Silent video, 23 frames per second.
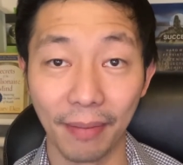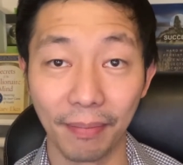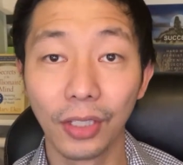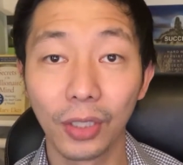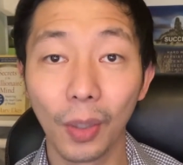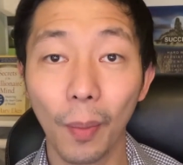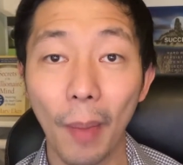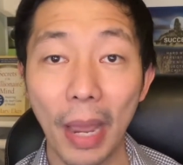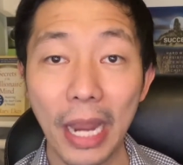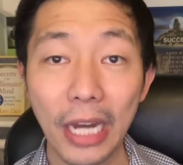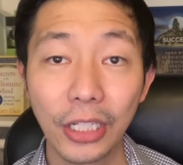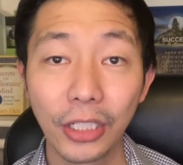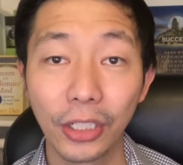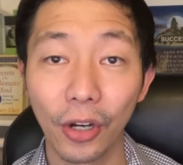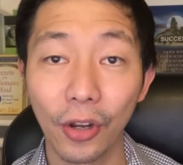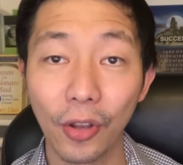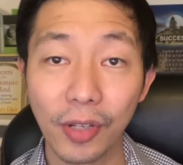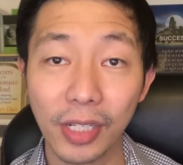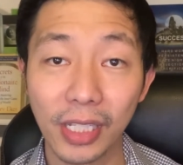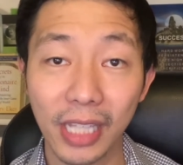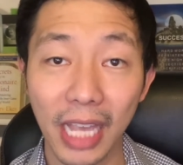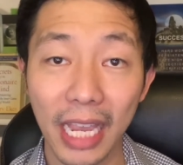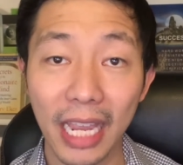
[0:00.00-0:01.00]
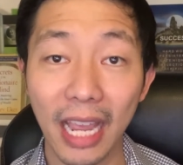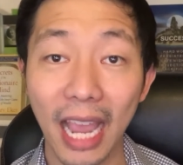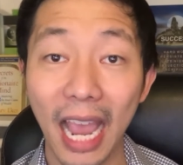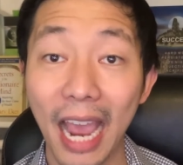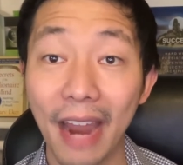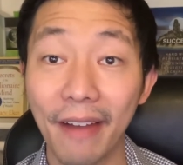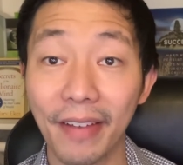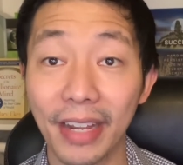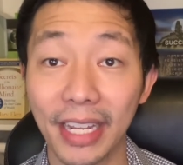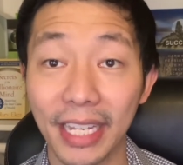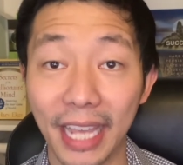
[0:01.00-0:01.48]
So make sure you stay
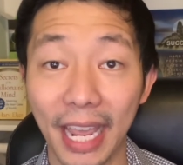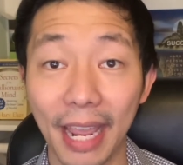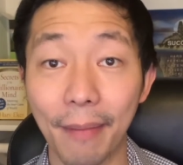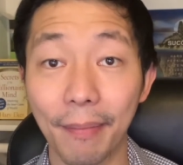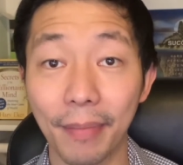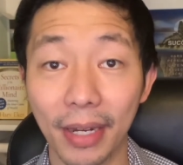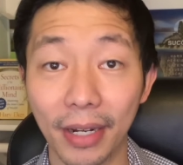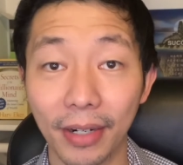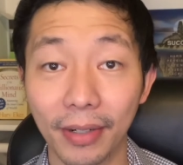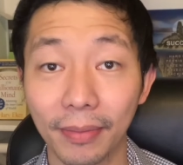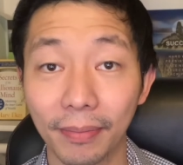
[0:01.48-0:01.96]
ahead of the game there.